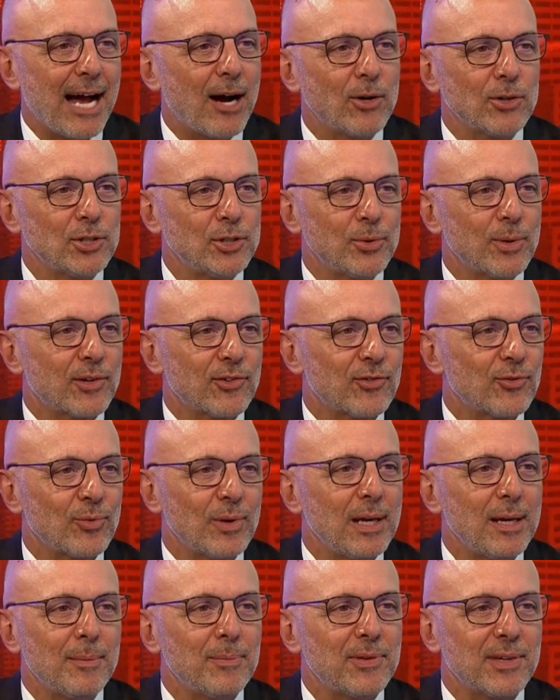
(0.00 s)
out to
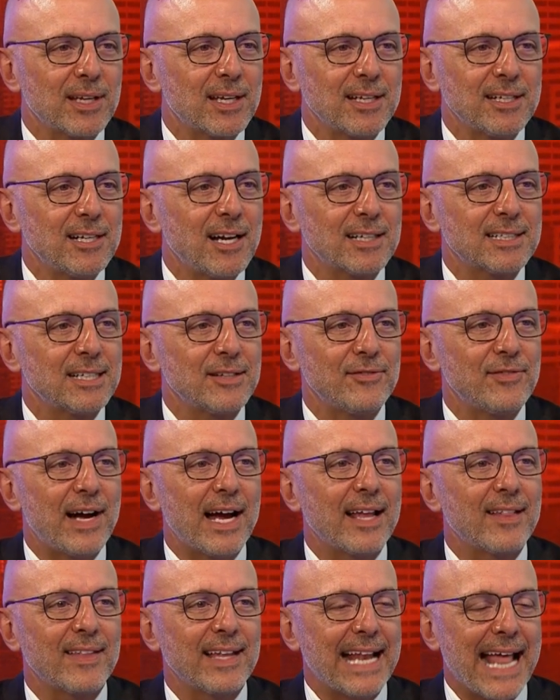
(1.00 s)
extremes and conducting
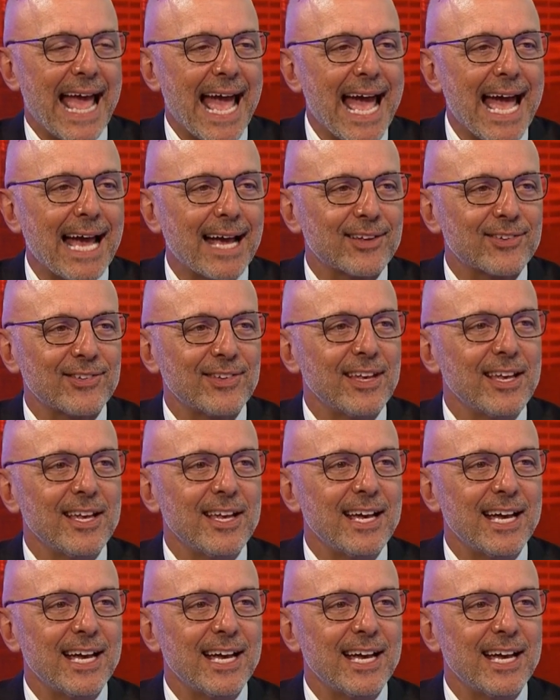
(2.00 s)
violent acts.